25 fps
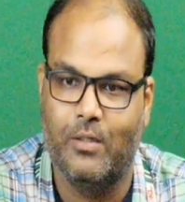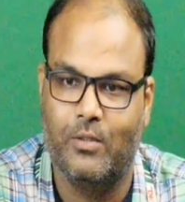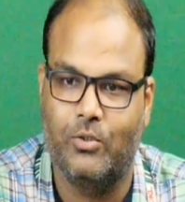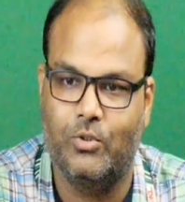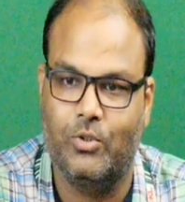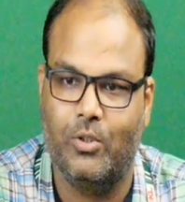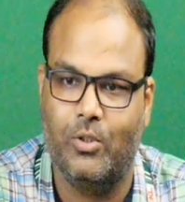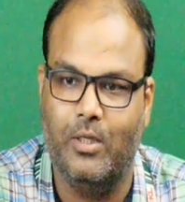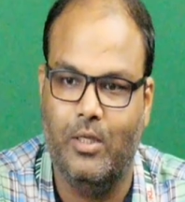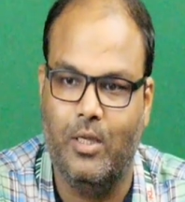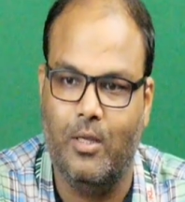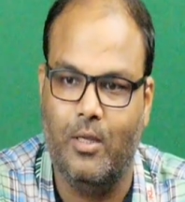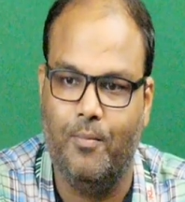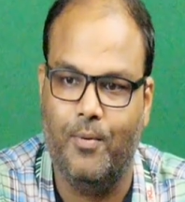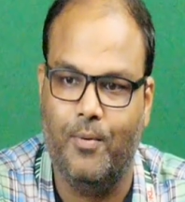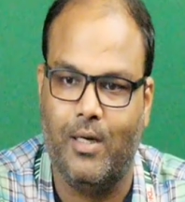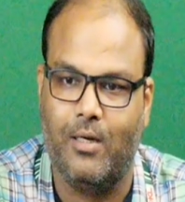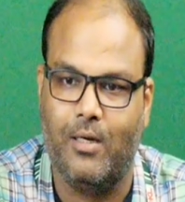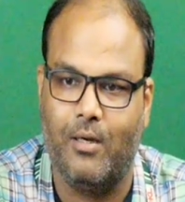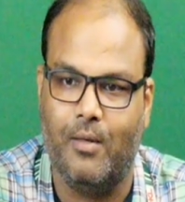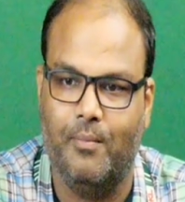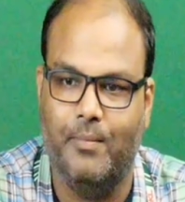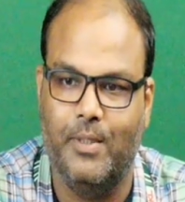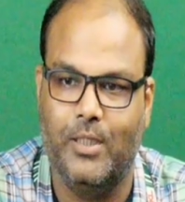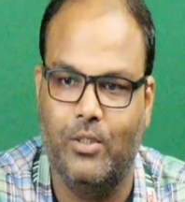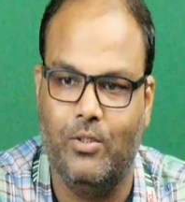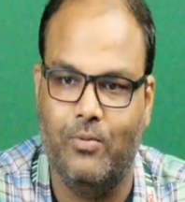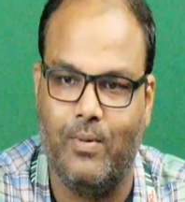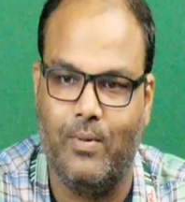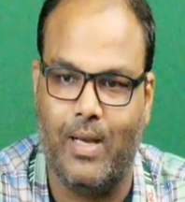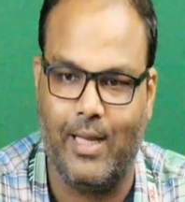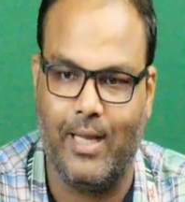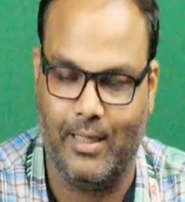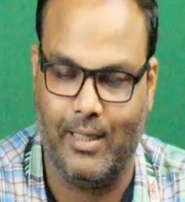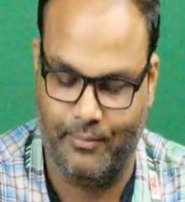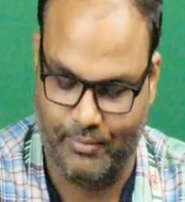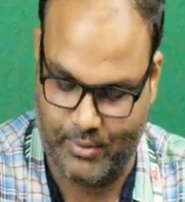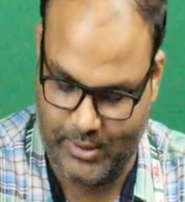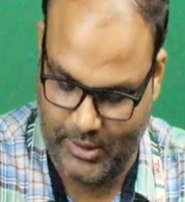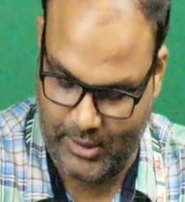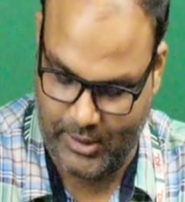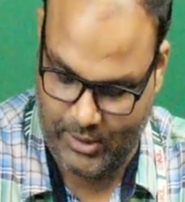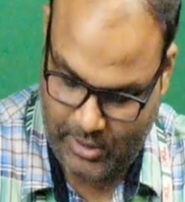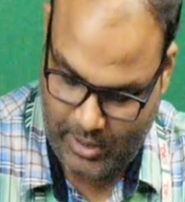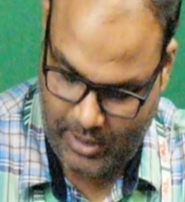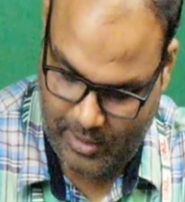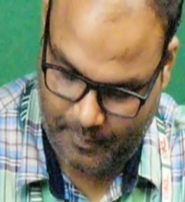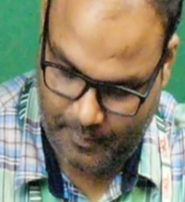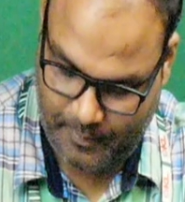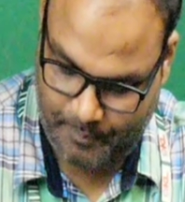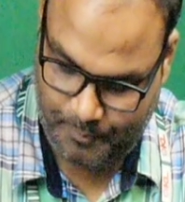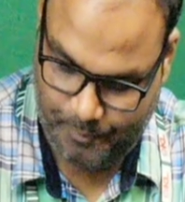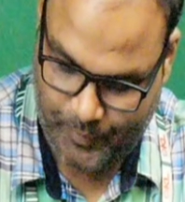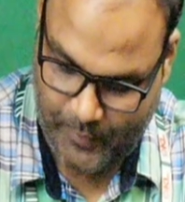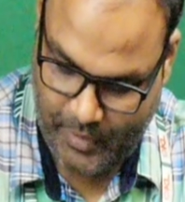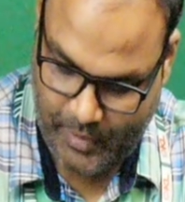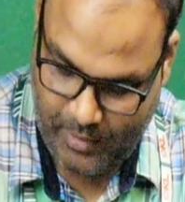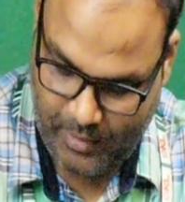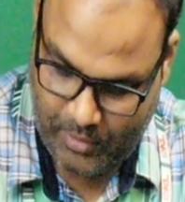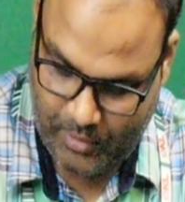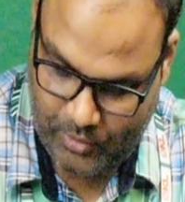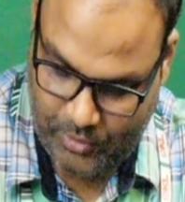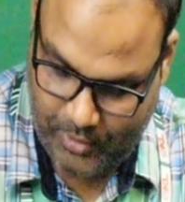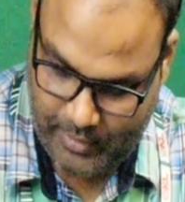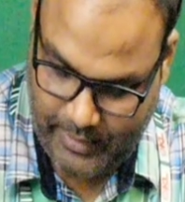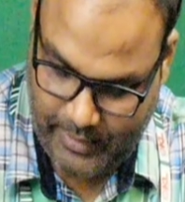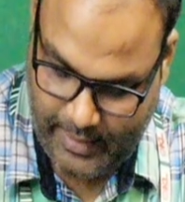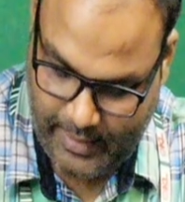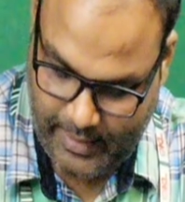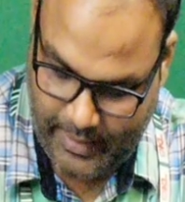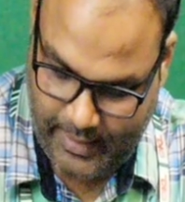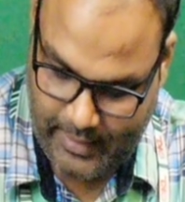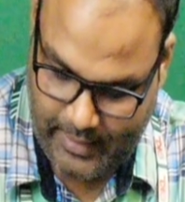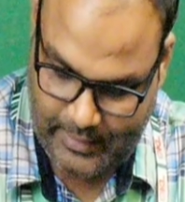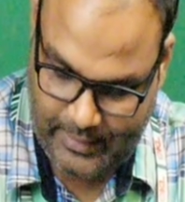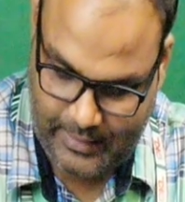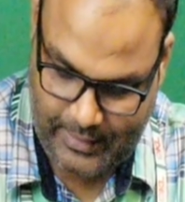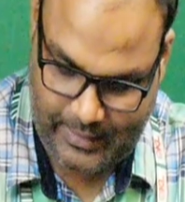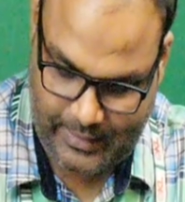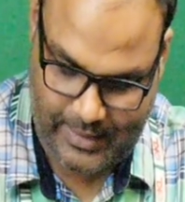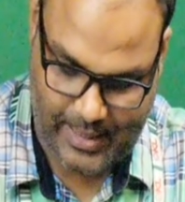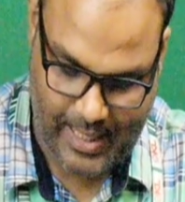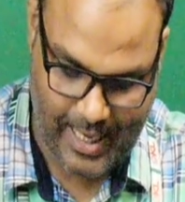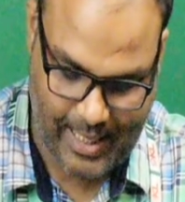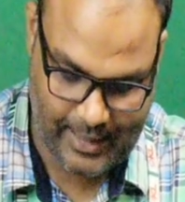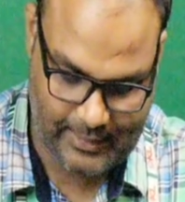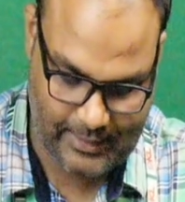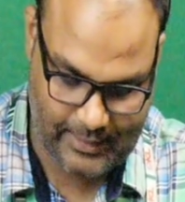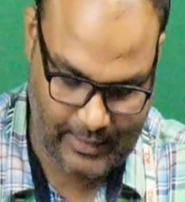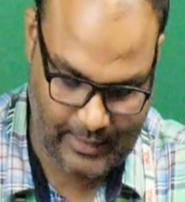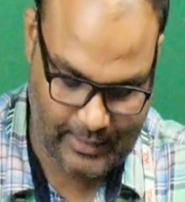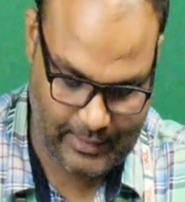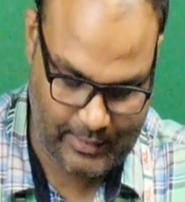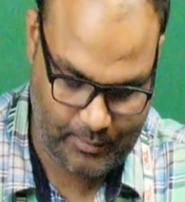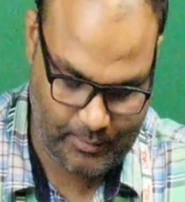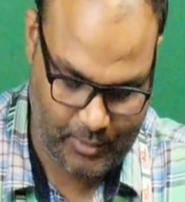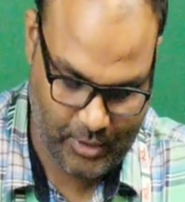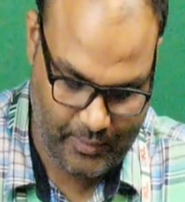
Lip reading: So if we are coming to RF system, so there is a trans receiver.